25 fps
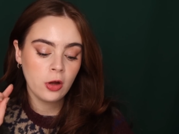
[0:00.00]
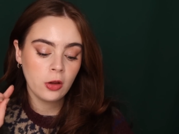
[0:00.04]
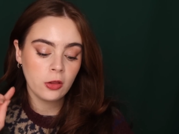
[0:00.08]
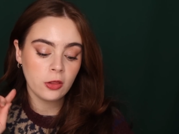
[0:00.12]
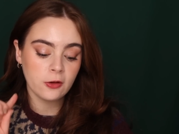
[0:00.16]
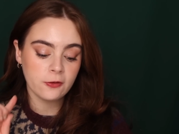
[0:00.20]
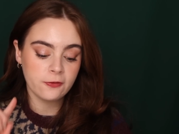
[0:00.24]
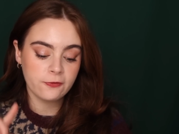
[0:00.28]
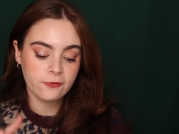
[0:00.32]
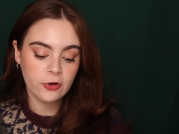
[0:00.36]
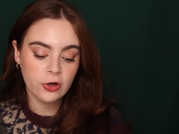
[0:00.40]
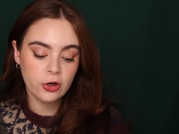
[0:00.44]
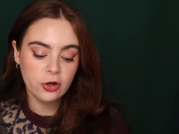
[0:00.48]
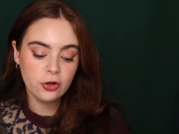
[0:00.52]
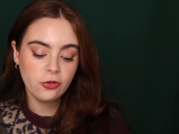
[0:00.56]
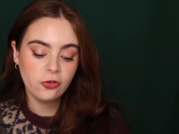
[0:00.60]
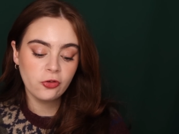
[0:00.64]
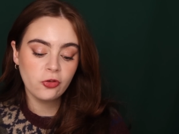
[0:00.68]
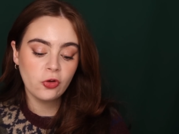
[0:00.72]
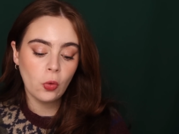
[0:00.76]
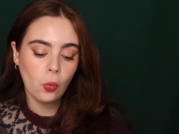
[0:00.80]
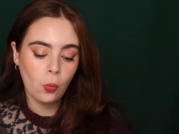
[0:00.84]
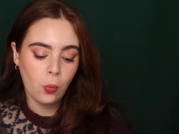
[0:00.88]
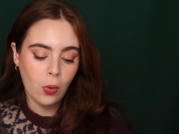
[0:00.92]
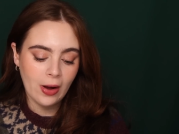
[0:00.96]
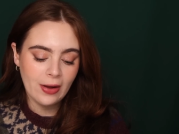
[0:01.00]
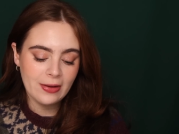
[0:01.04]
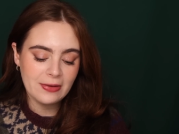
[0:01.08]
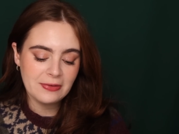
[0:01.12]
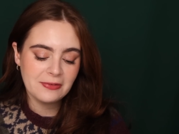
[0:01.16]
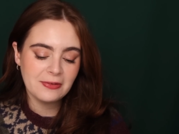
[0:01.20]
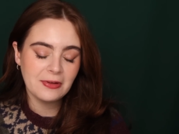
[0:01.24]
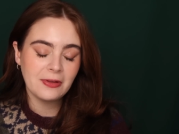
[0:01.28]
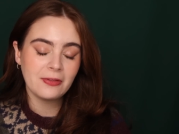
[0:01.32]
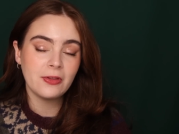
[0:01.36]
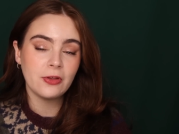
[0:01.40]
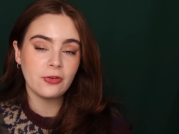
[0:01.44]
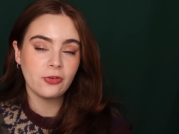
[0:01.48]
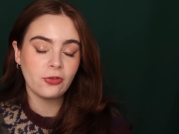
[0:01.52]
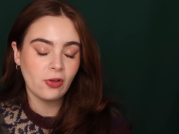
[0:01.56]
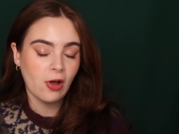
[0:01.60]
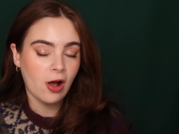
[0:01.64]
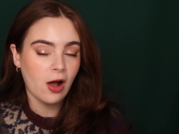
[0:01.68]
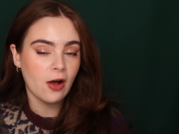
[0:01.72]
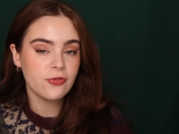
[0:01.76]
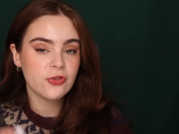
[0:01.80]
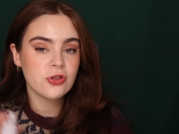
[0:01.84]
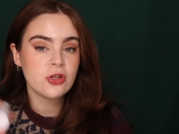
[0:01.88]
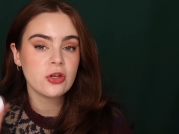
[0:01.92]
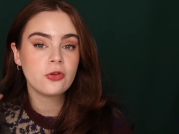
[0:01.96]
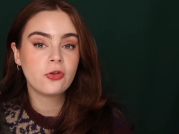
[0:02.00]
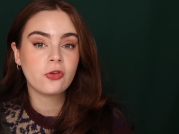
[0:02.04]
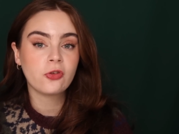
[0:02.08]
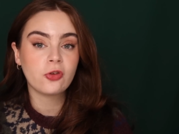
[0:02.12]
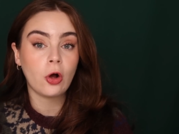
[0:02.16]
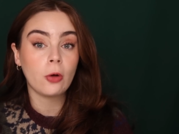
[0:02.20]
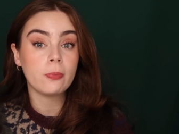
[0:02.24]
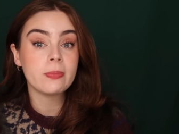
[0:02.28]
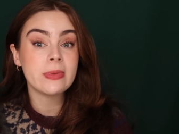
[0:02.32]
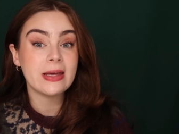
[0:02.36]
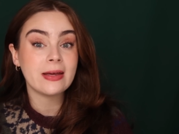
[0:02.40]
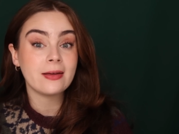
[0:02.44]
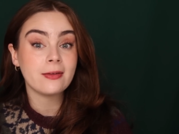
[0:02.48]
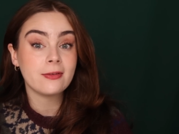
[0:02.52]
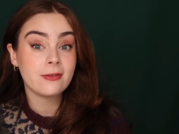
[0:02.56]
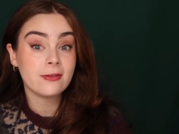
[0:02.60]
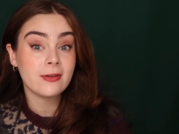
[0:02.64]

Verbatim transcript: The first was the Soft Sculpting